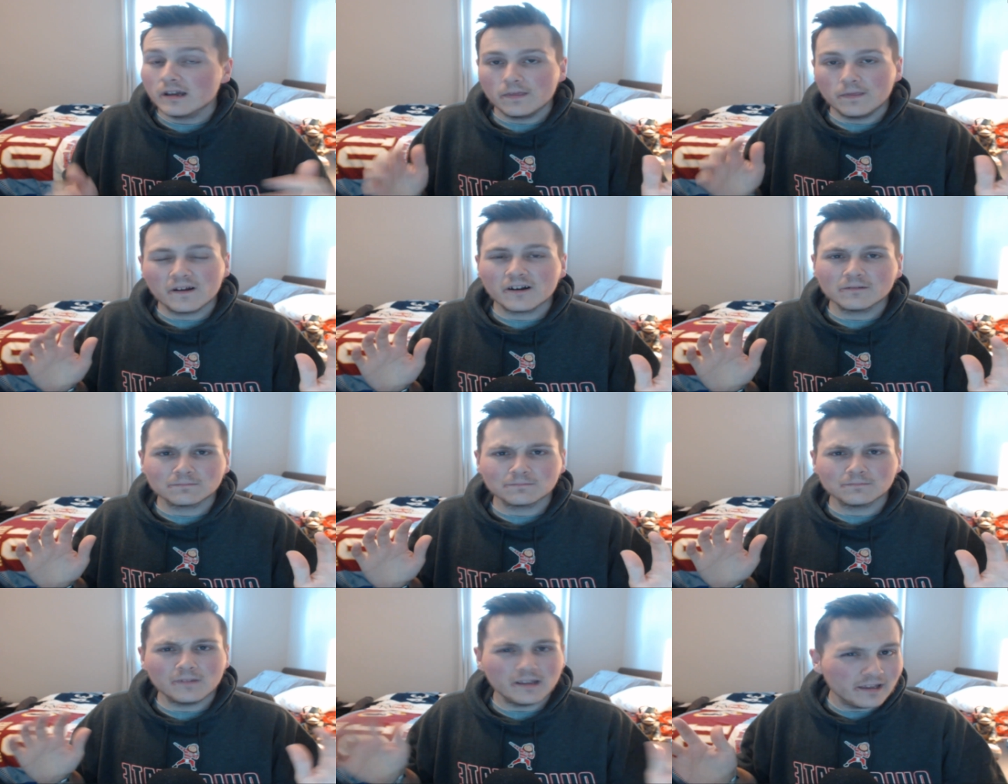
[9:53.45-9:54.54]
They're
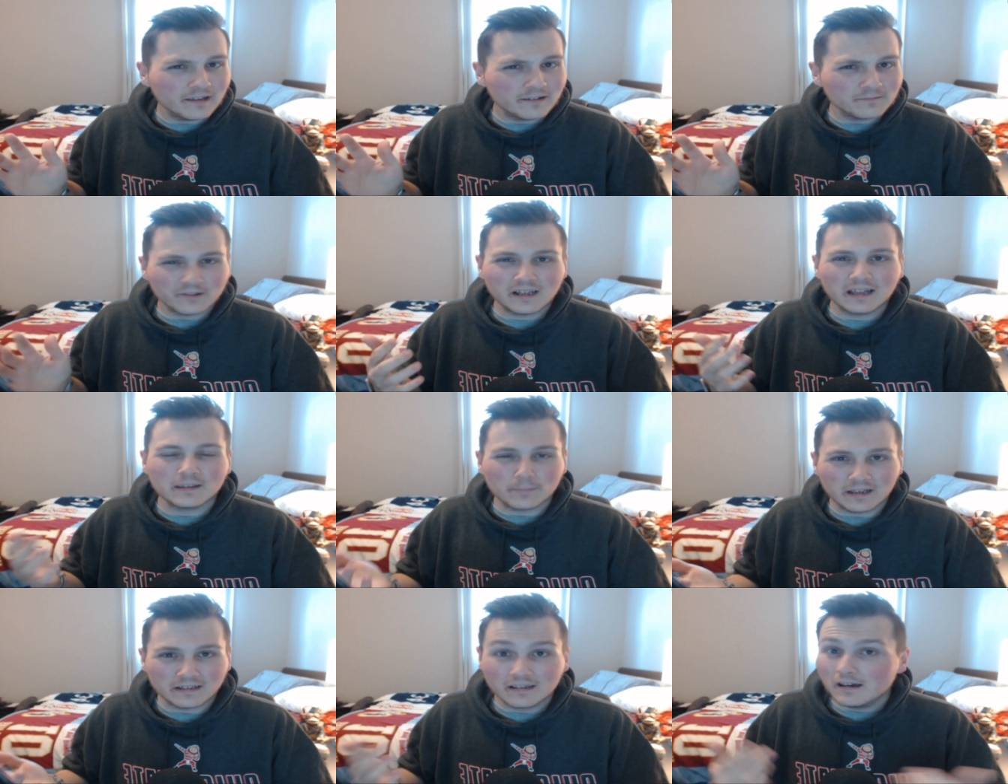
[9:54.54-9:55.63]
eh, they're not the best.